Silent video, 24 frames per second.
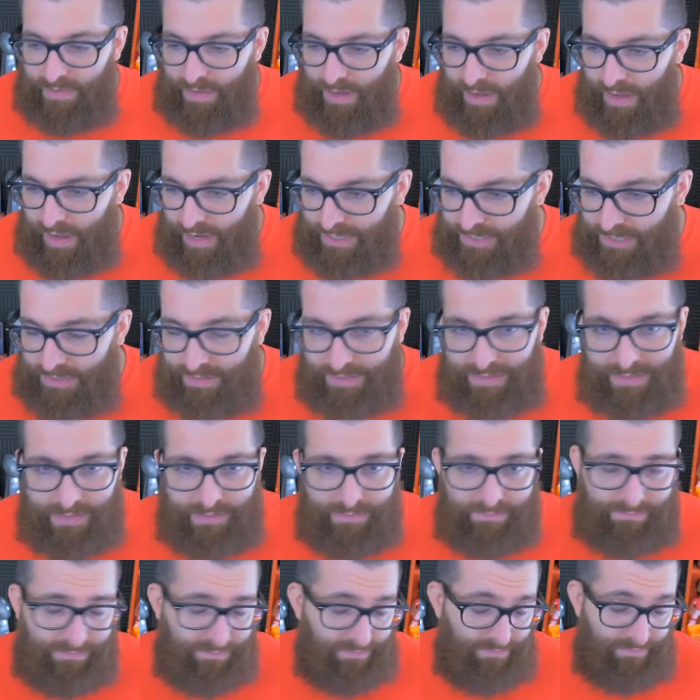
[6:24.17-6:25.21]
actually
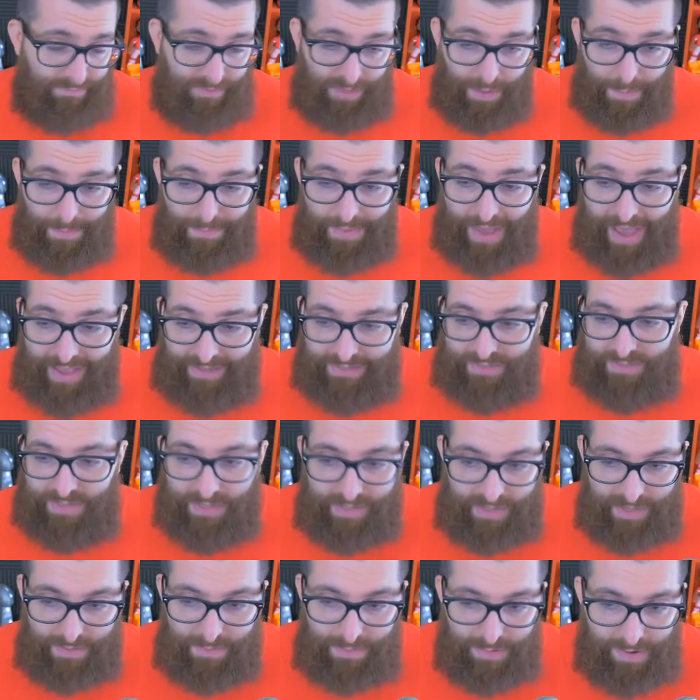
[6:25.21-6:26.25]
the best
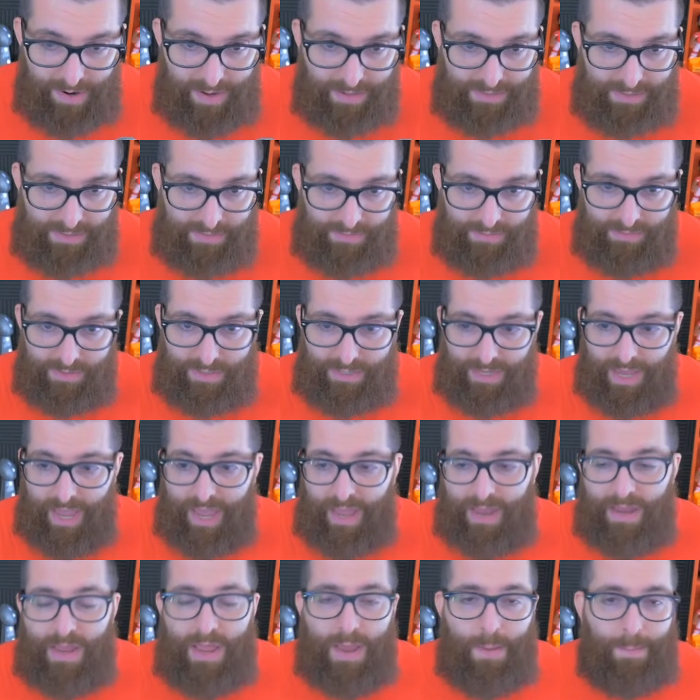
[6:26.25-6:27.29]
it can possibly
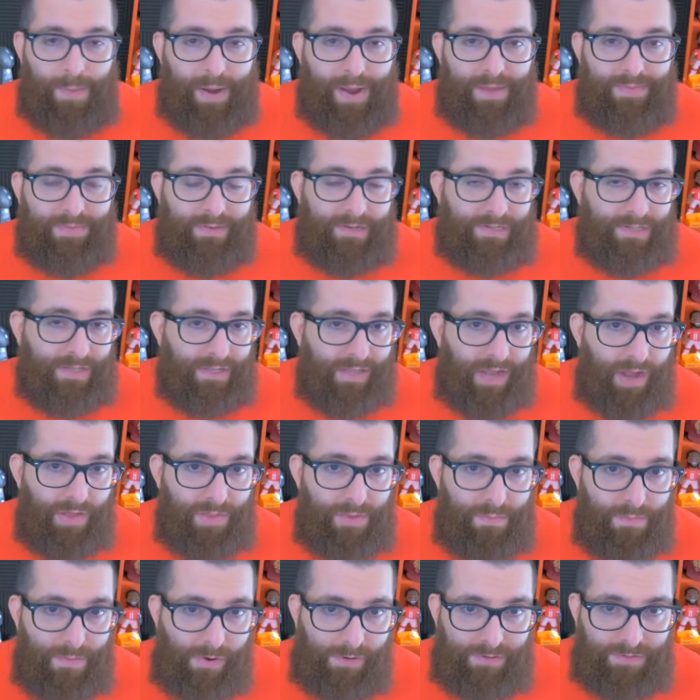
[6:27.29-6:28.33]
get. Panthers allow
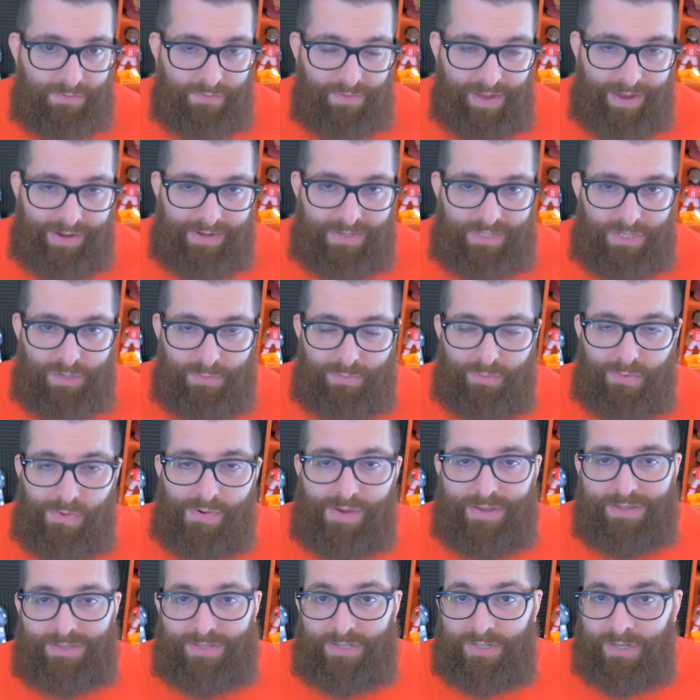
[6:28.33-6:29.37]
the most fantasy
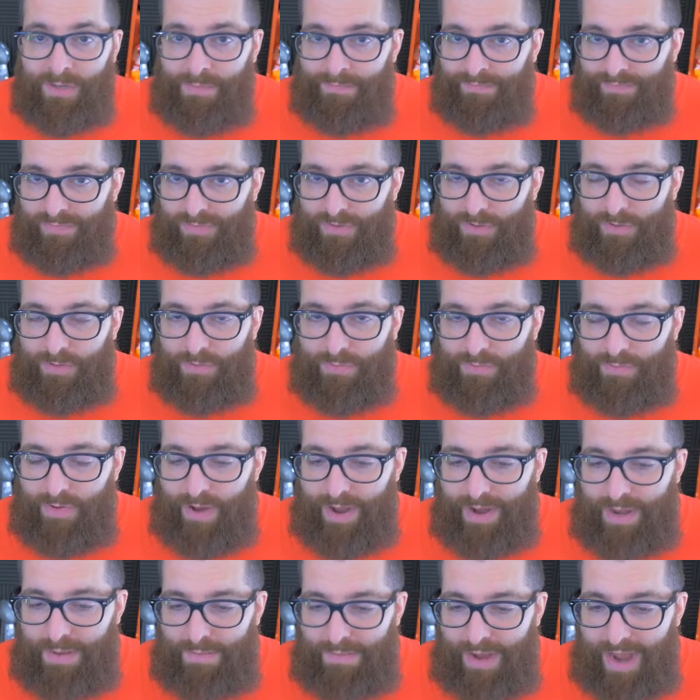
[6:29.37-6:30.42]
points to
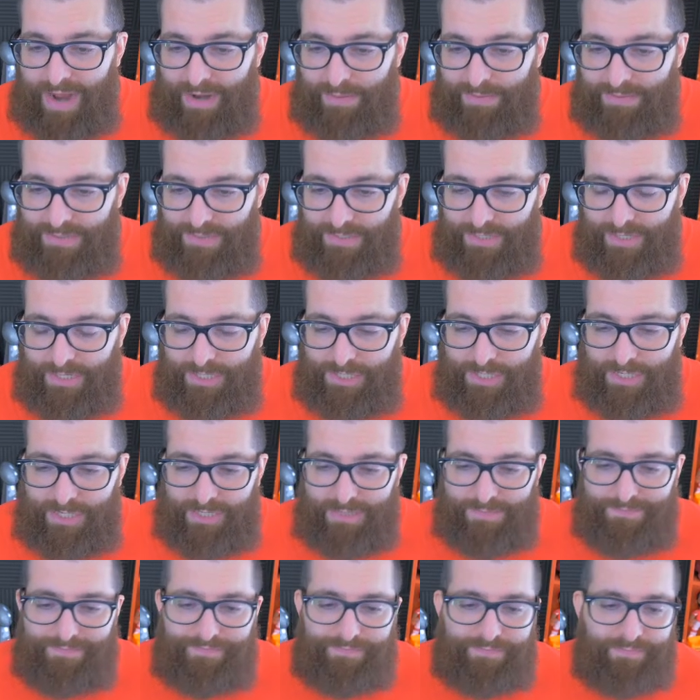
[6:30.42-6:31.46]
running back
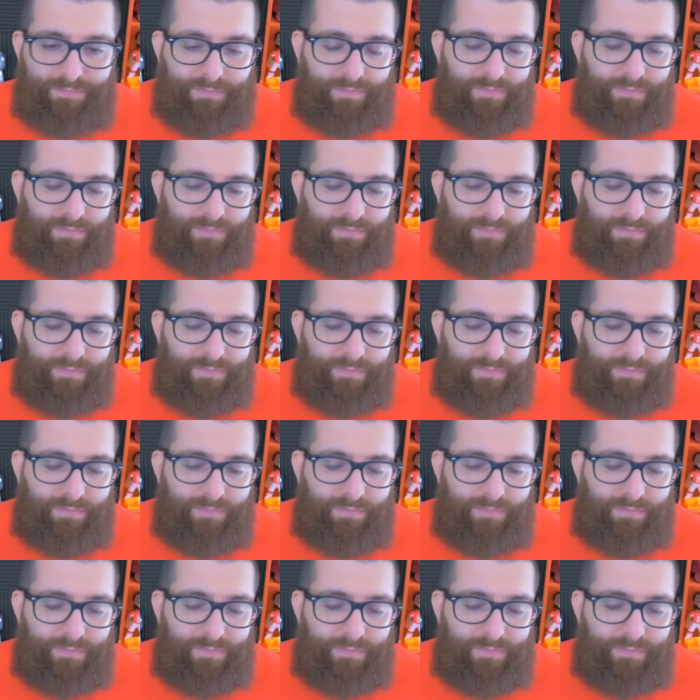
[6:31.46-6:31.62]
position.